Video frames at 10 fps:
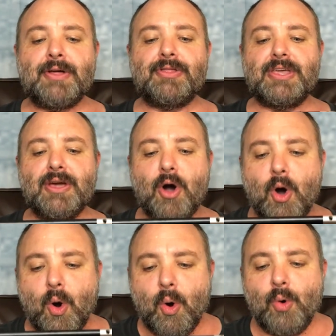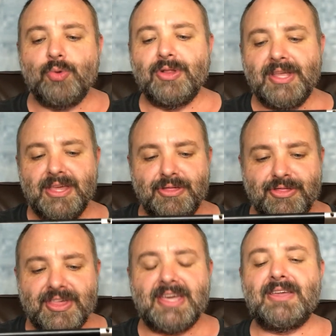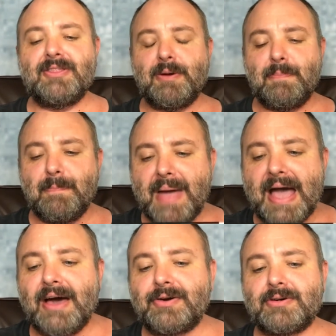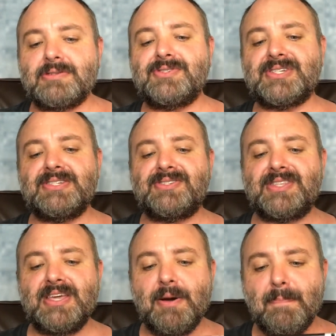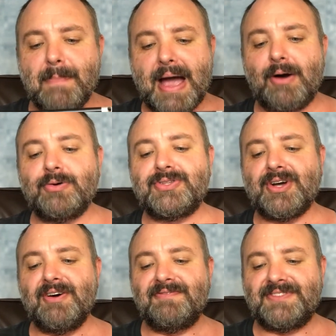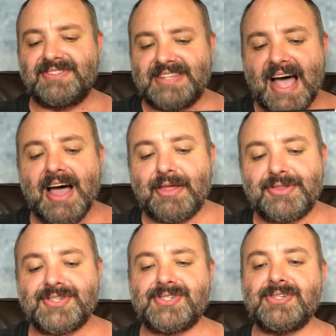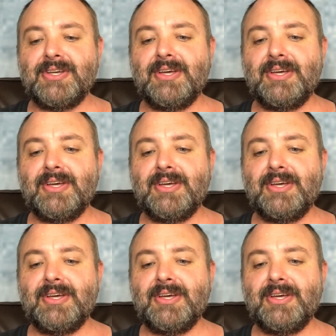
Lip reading: The only thing that matters is the amount of deaths.